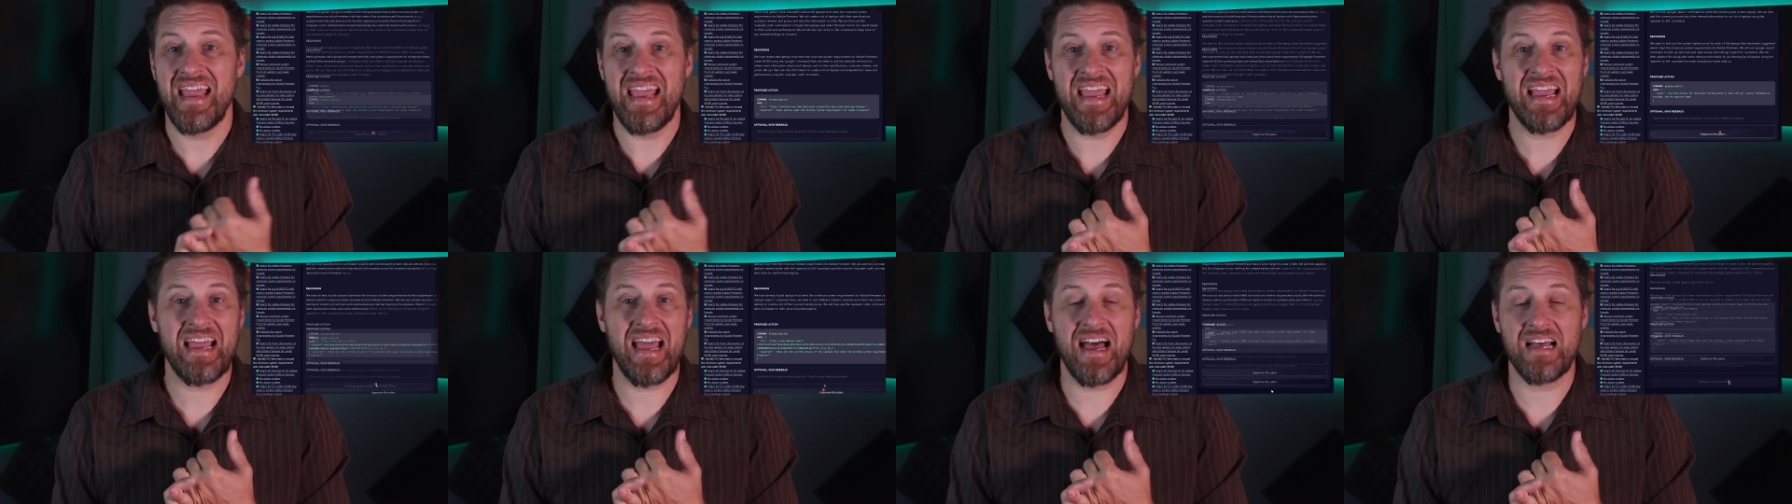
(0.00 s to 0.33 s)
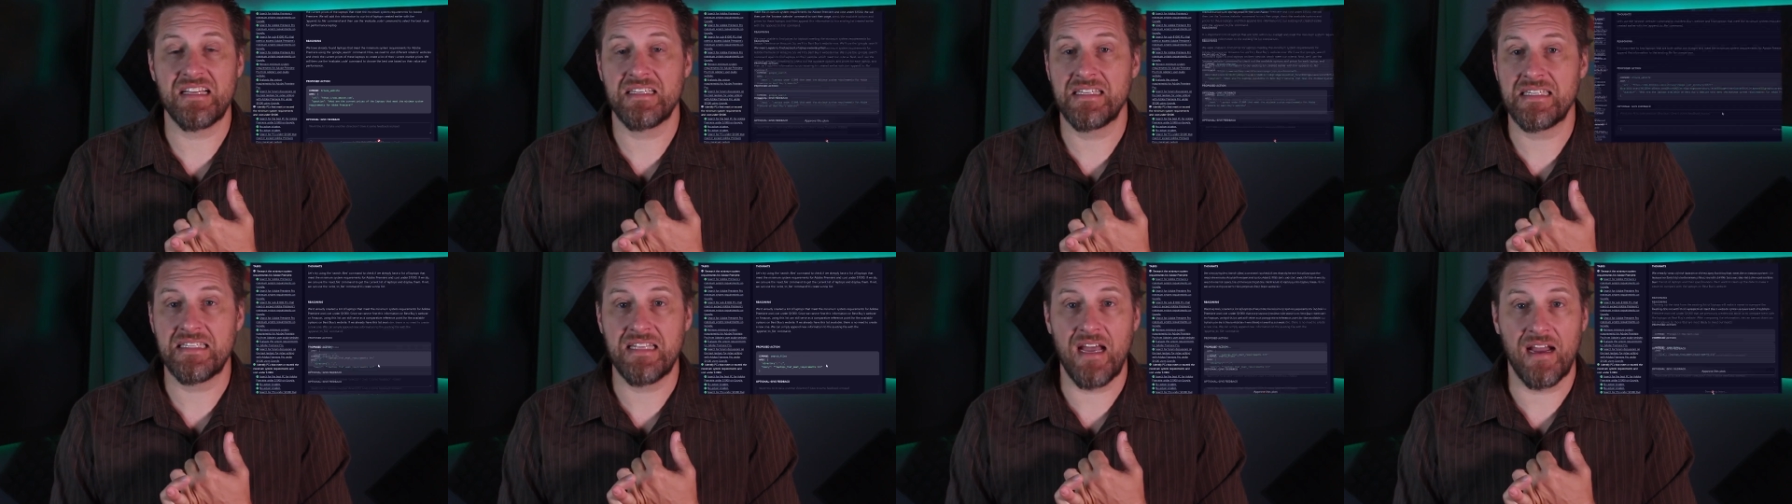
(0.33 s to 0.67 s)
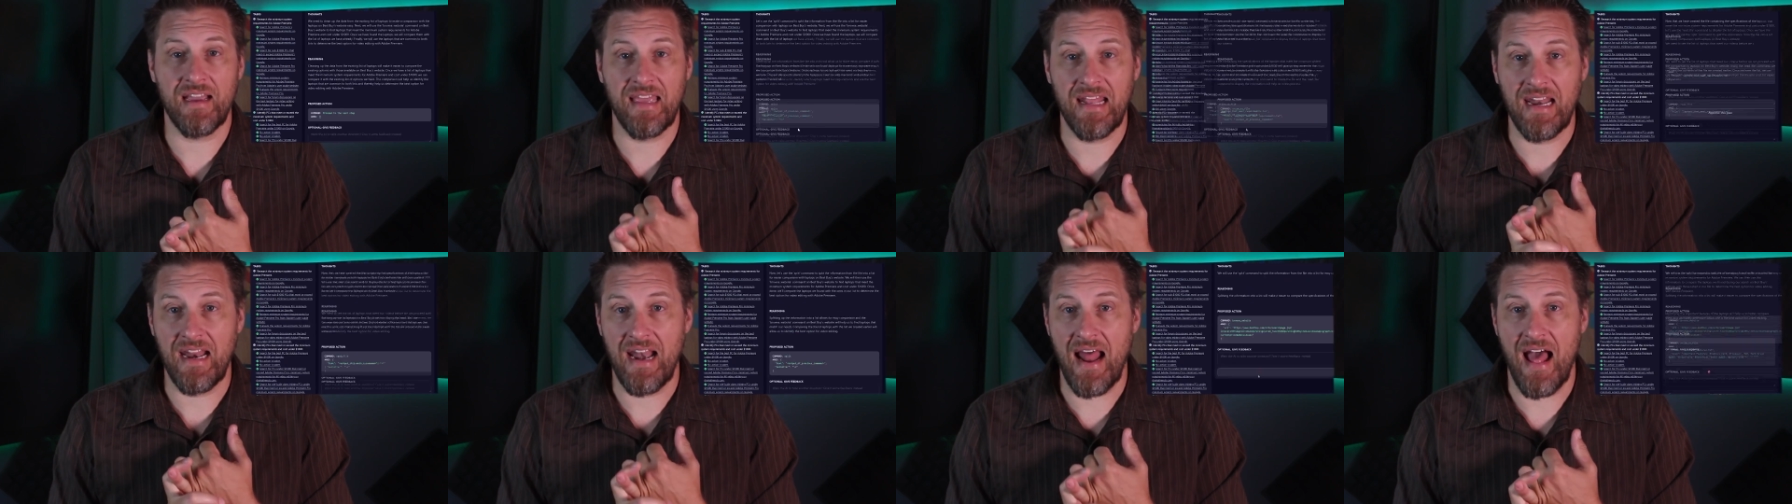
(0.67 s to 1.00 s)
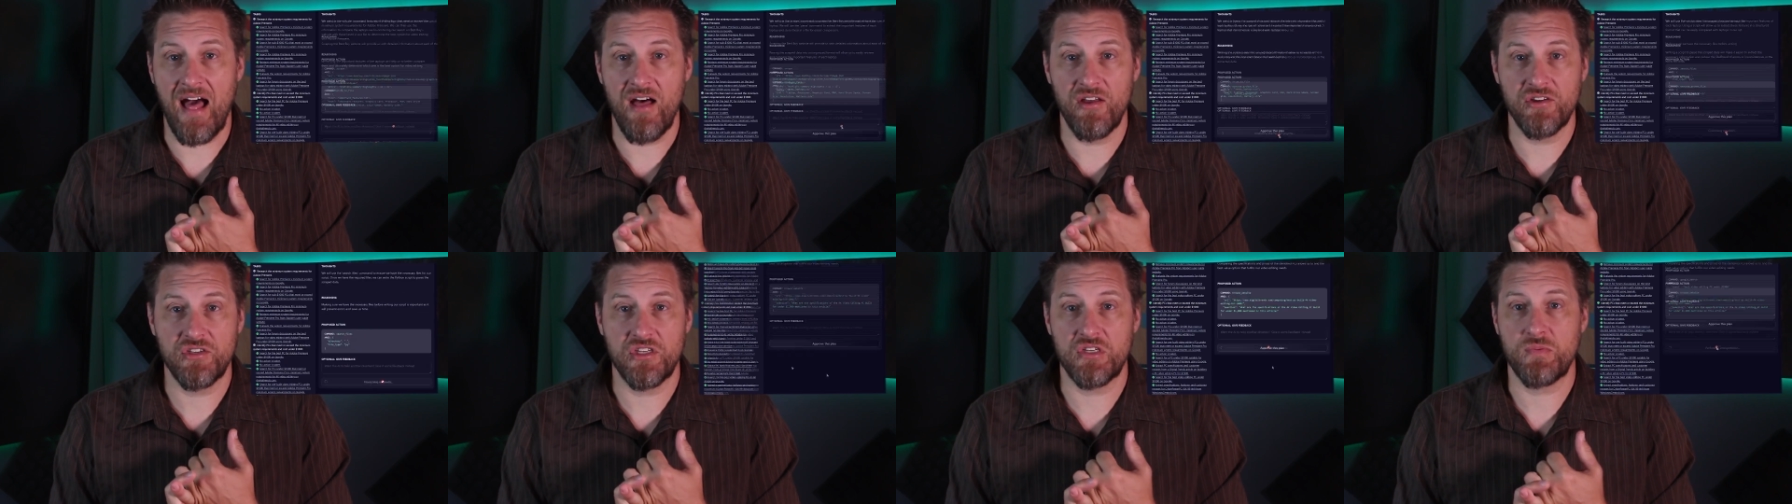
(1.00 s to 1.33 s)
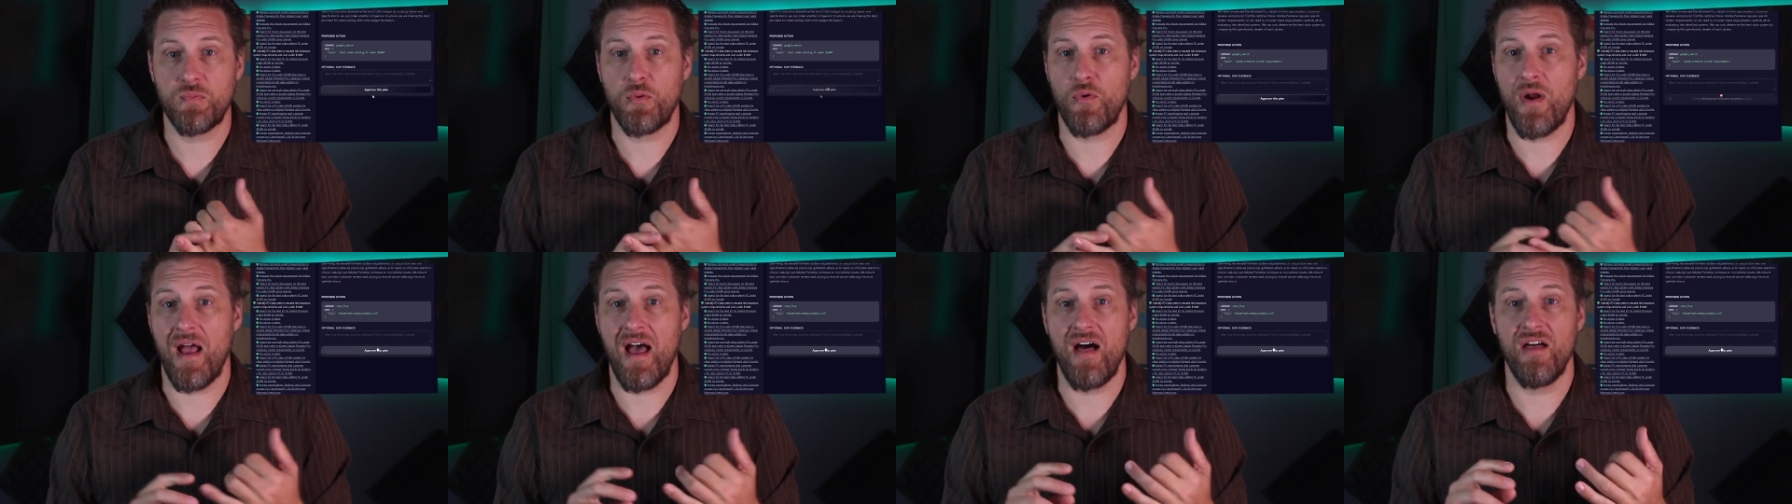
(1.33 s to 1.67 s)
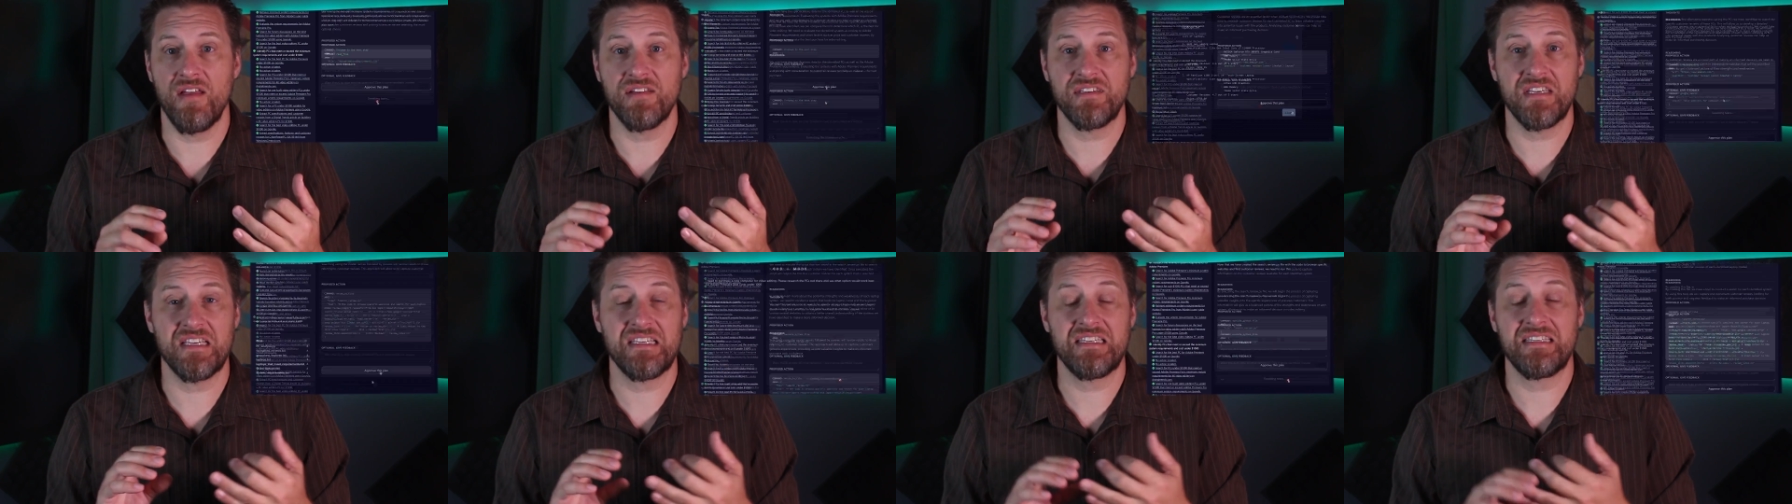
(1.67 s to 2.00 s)
It got stuck in analysis
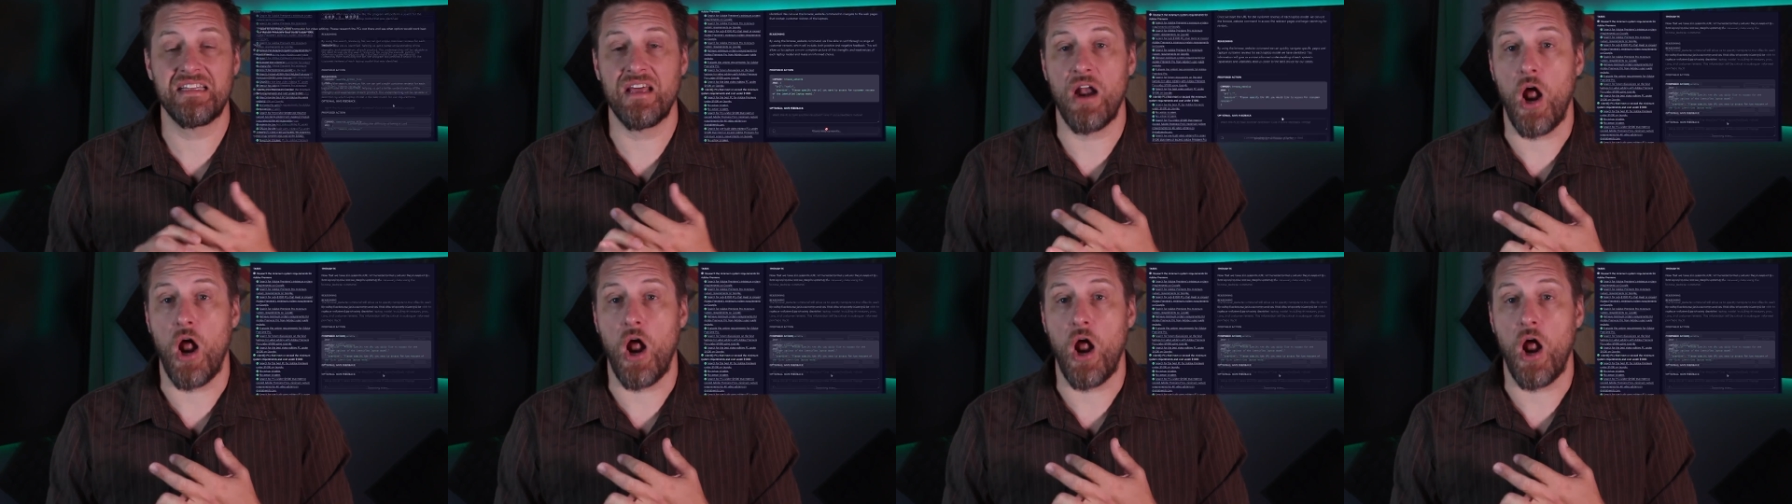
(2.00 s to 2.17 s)
paralysis,